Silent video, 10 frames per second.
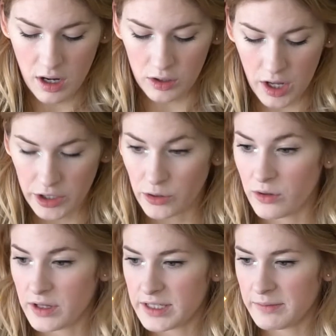a lot
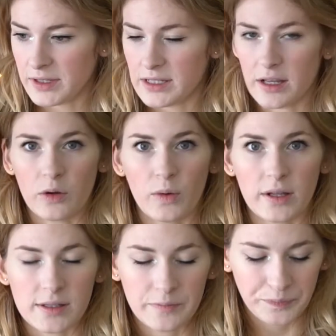newer than some of these other
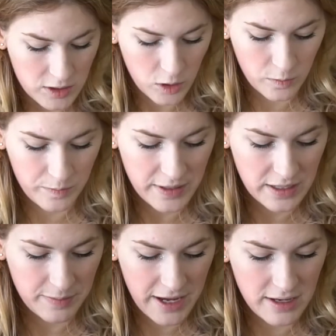ones. So
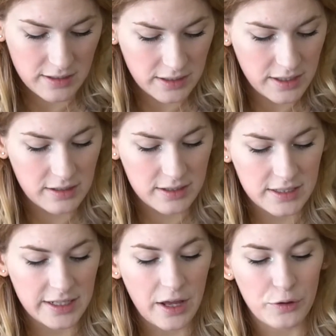Pink Paisley's
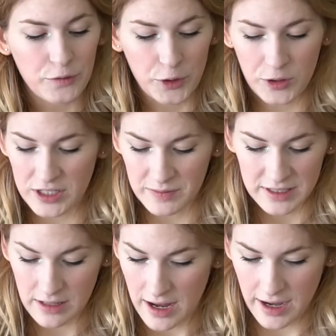Together for
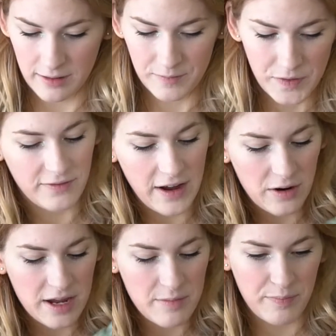Christmas line.
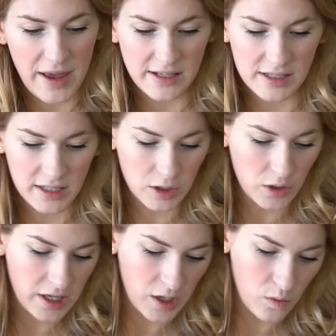Very basic
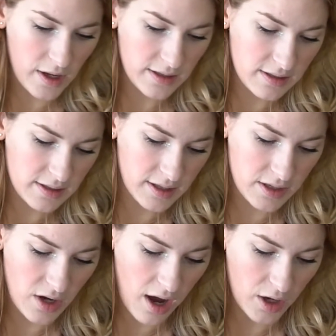looking ones,
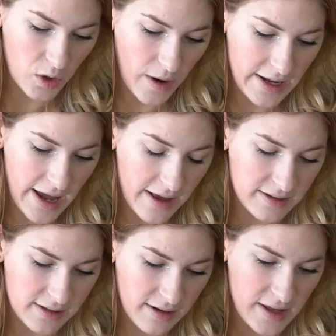not quite
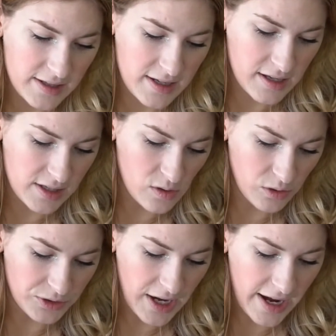as fancy as
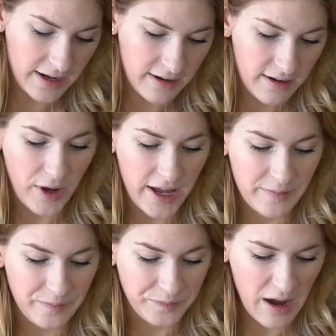Yuletide, but
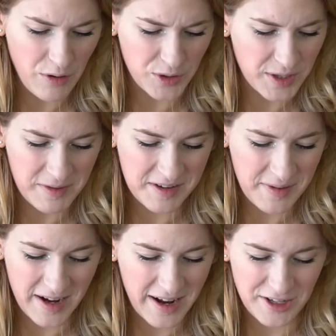I don't know, something
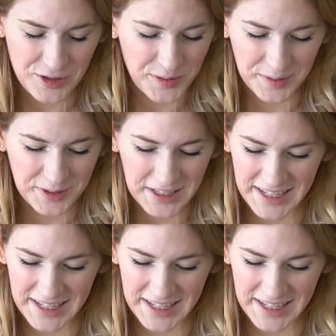about it I just really, really